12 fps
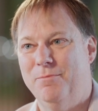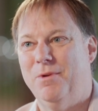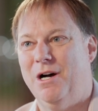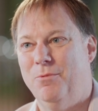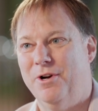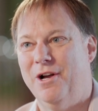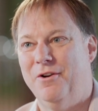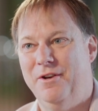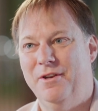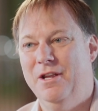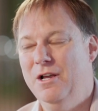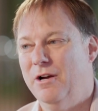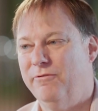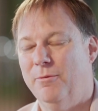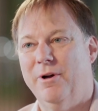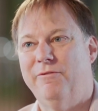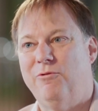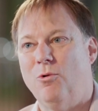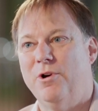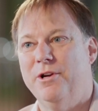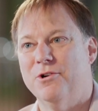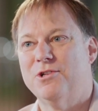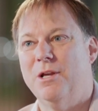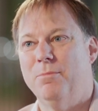Bob went out, and for about 4
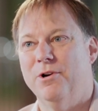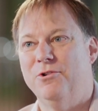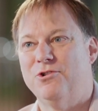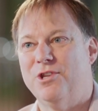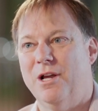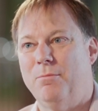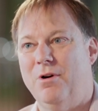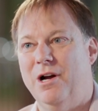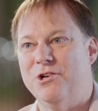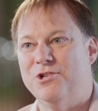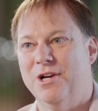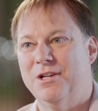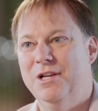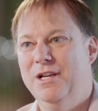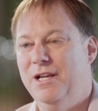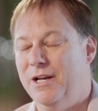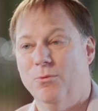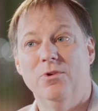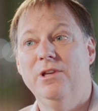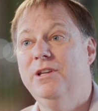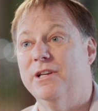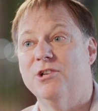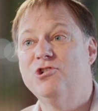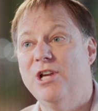years, they produced that project. And it really
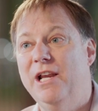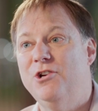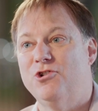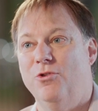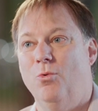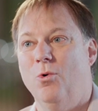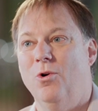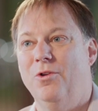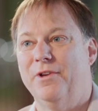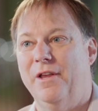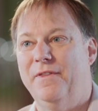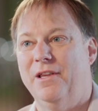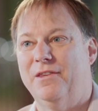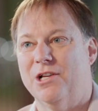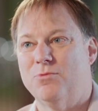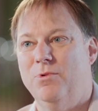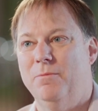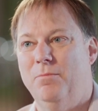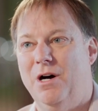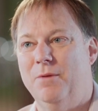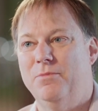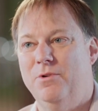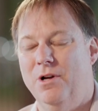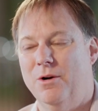did. It changed the world. And I think that's when
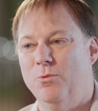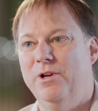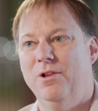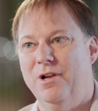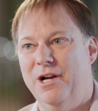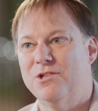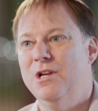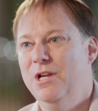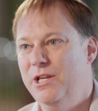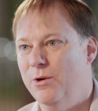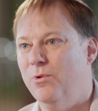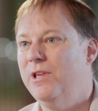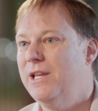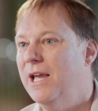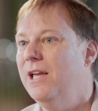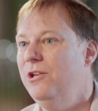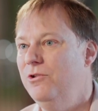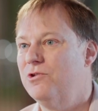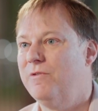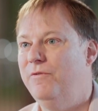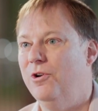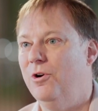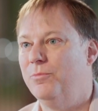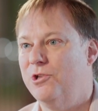Bob realized you really can use
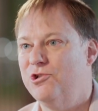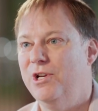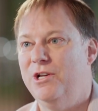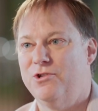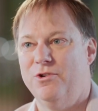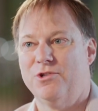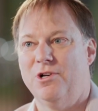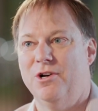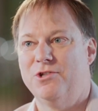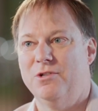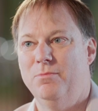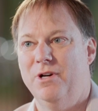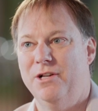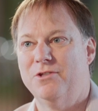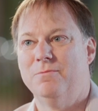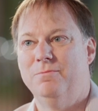film to change those hearts and minds.